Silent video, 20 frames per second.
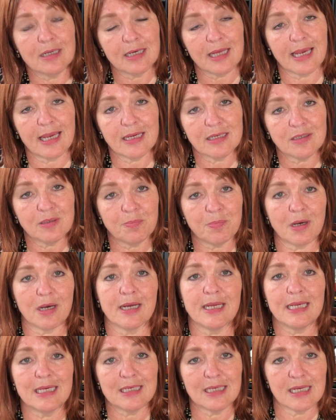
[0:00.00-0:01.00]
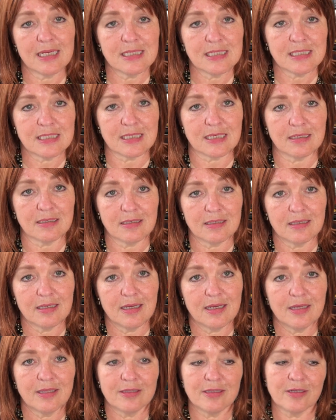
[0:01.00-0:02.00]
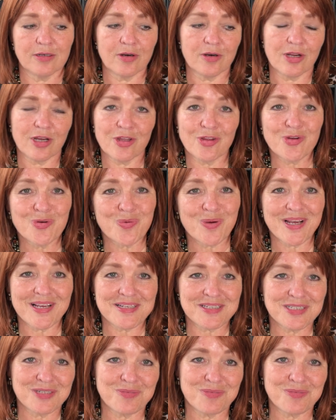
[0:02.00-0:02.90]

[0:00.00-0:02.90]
an antibody against it. There are other ways